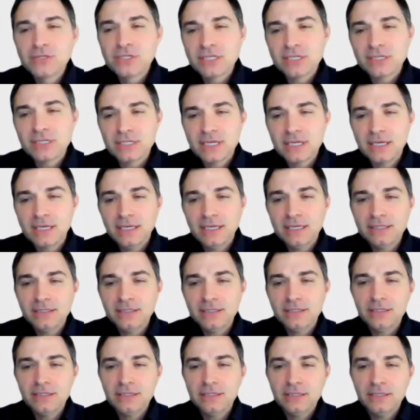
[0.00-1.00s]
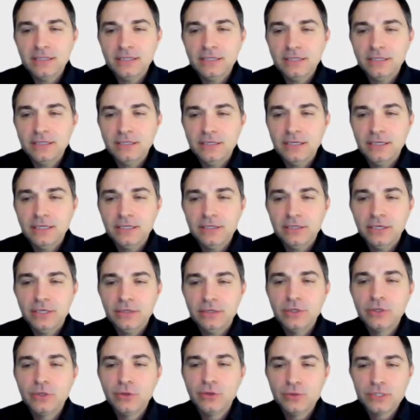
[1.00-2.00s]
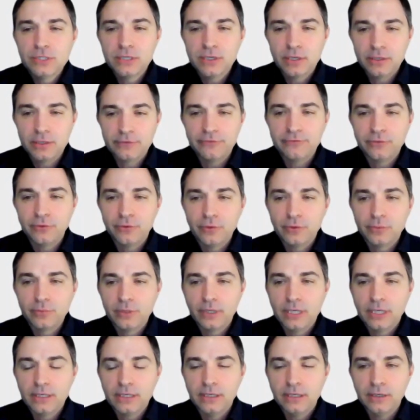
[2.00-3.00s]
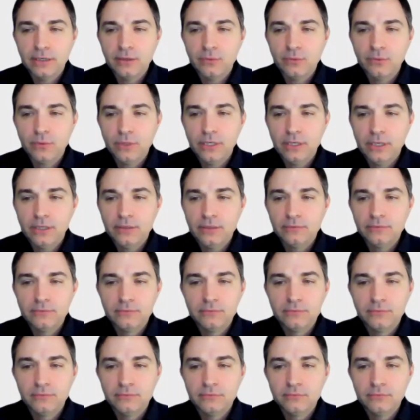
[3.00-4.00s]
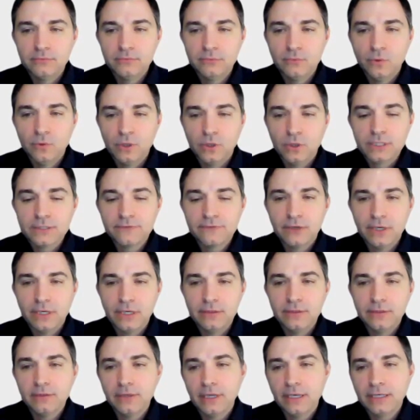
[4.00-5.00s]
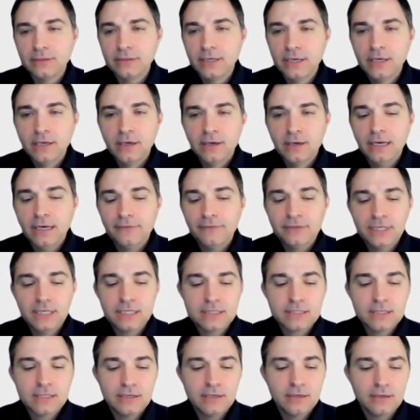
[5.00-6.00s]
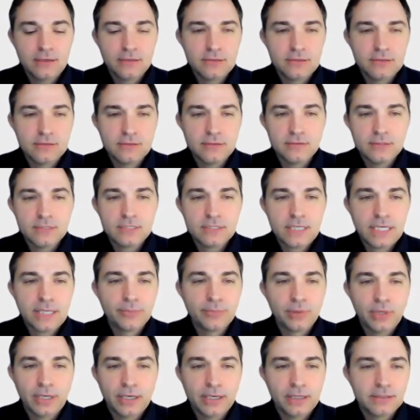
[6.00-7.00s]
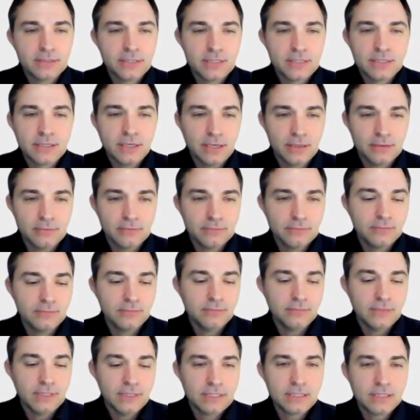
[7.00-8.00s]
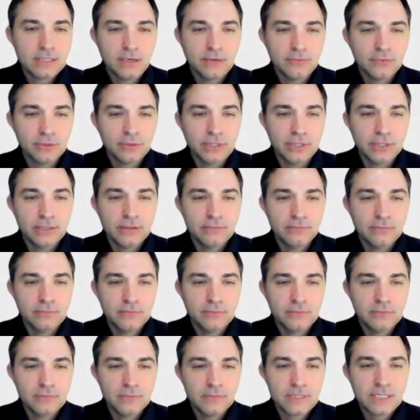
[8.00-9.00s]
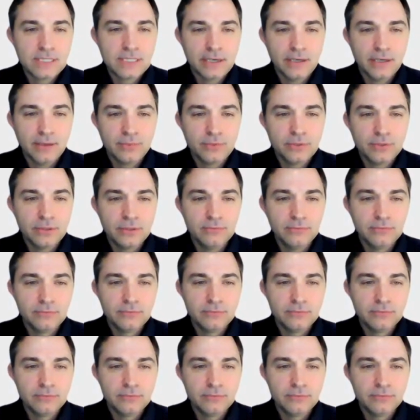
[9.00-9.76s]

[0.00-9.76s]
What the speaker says: just gonna say you use it on a floor plan and it works fine. Like I've tested on site plans, it's not really set up to